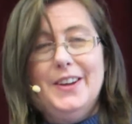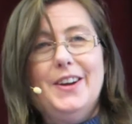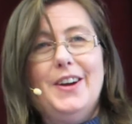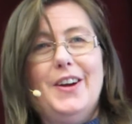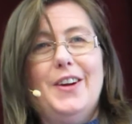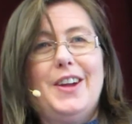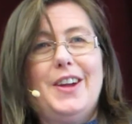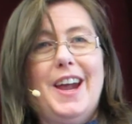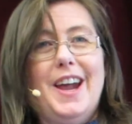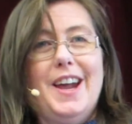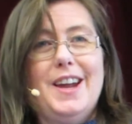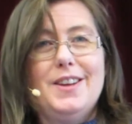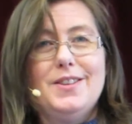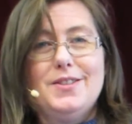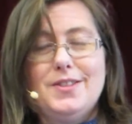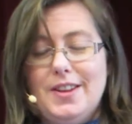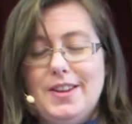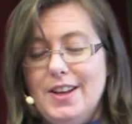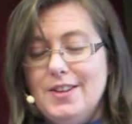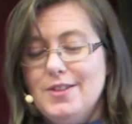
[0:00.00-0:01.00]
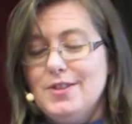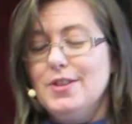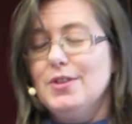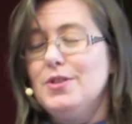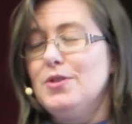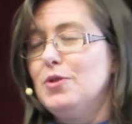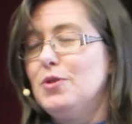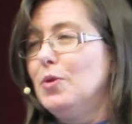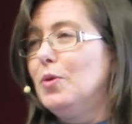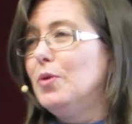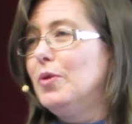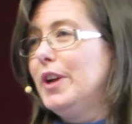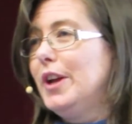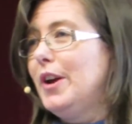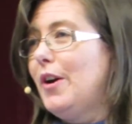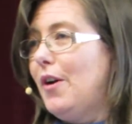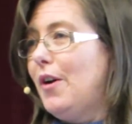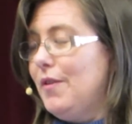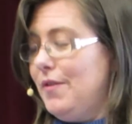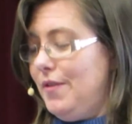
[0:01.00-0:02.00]
Okay, so that's the story
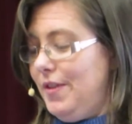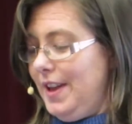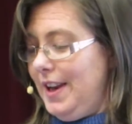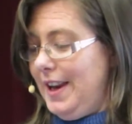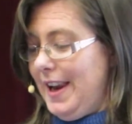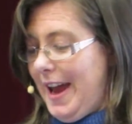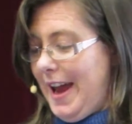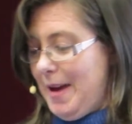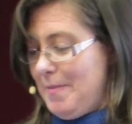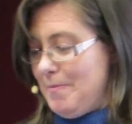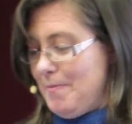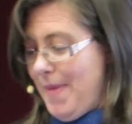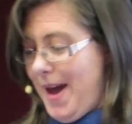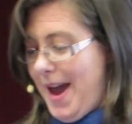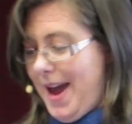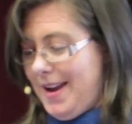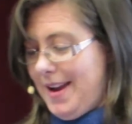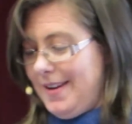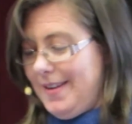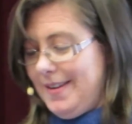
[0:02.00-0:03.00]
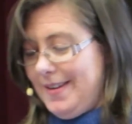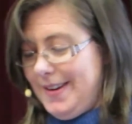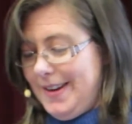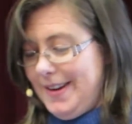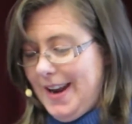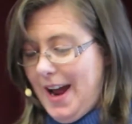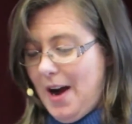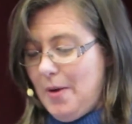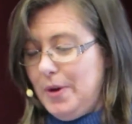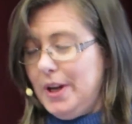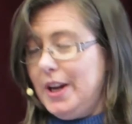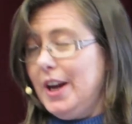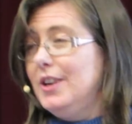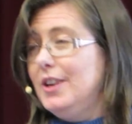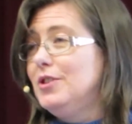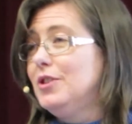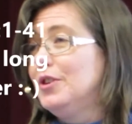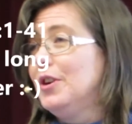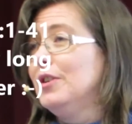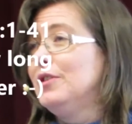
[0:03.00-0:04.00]
of the lame man. Now we're going
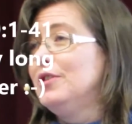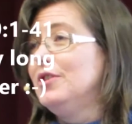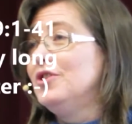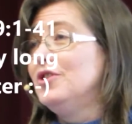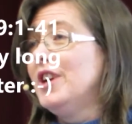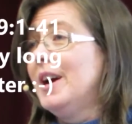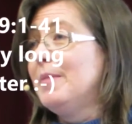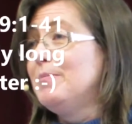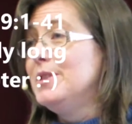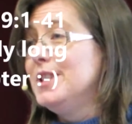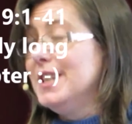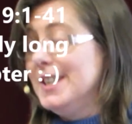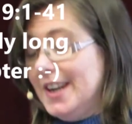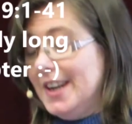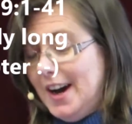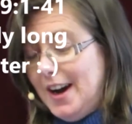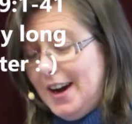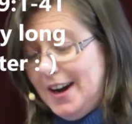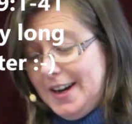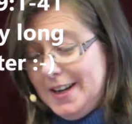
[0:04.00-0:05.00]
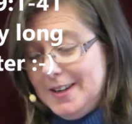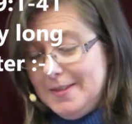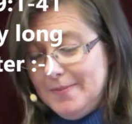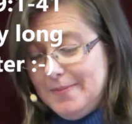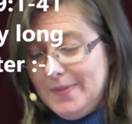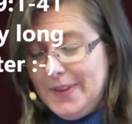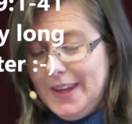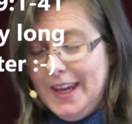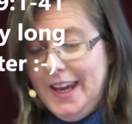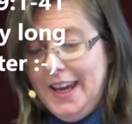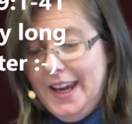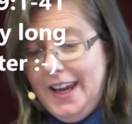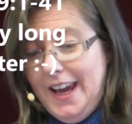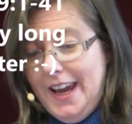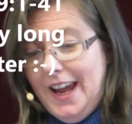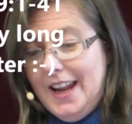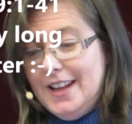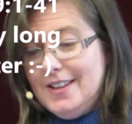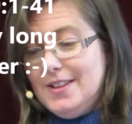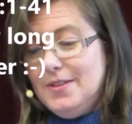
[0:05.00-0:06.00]
to go to chapter 9,
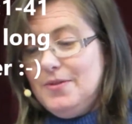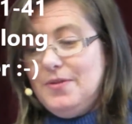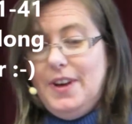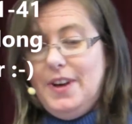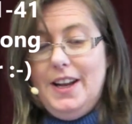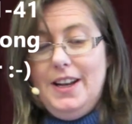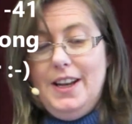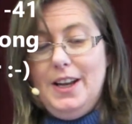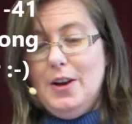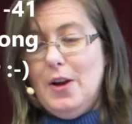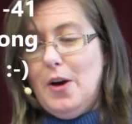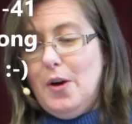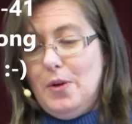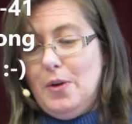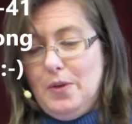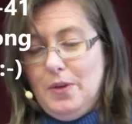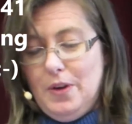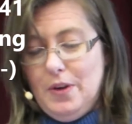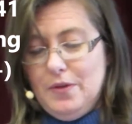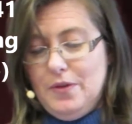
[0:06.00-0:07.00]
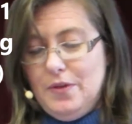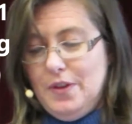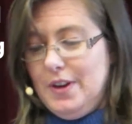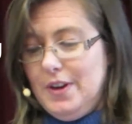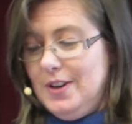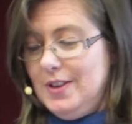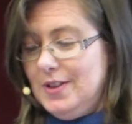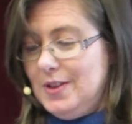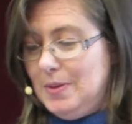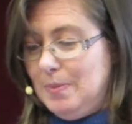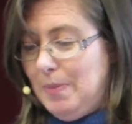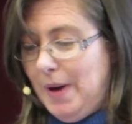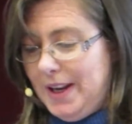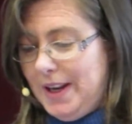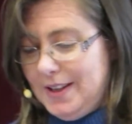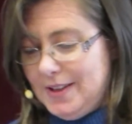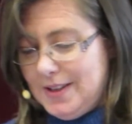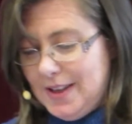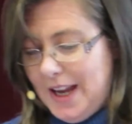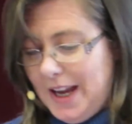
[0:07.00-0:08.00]
and it's a fairly long verse, but
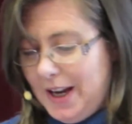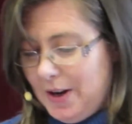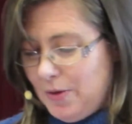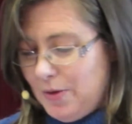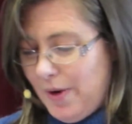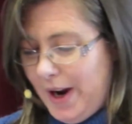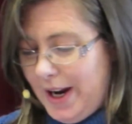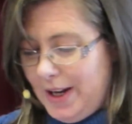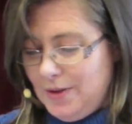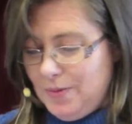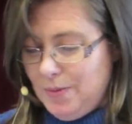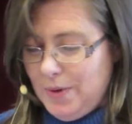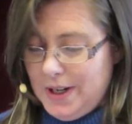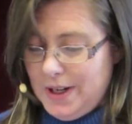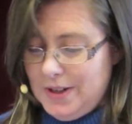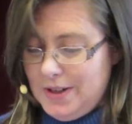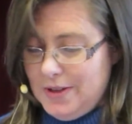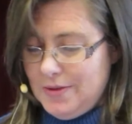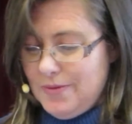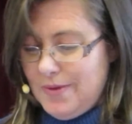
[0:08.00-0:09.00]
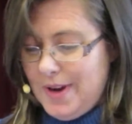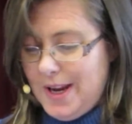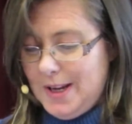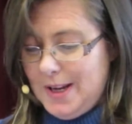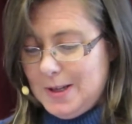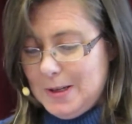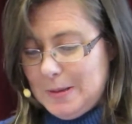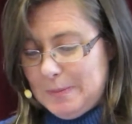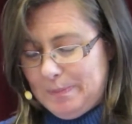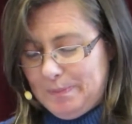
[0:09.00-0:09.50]
it's a great one to read.